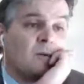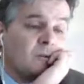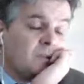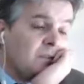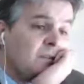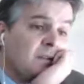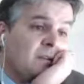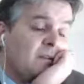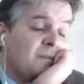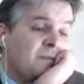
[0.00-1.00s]
No,
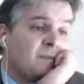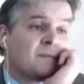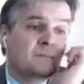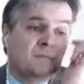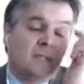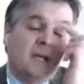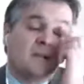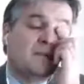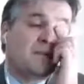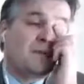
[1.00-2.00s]

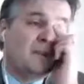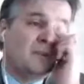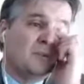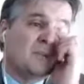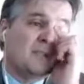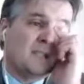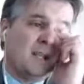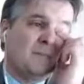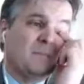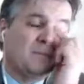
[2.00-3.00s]
if we use
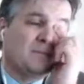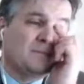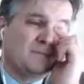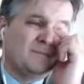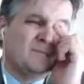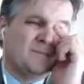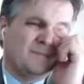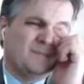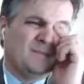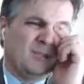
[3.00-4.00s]
the same
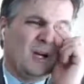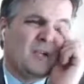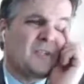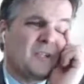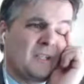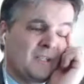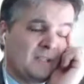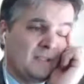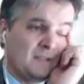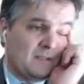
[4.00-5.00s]

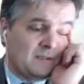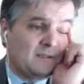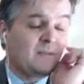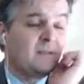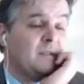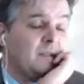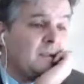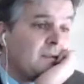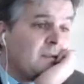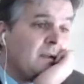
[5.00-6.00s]
logic as
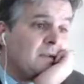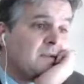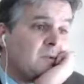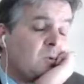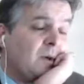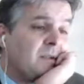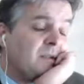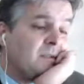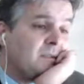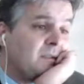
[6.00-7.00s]
the
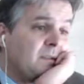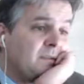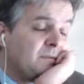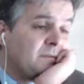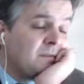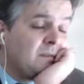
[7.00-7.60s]
quantitative,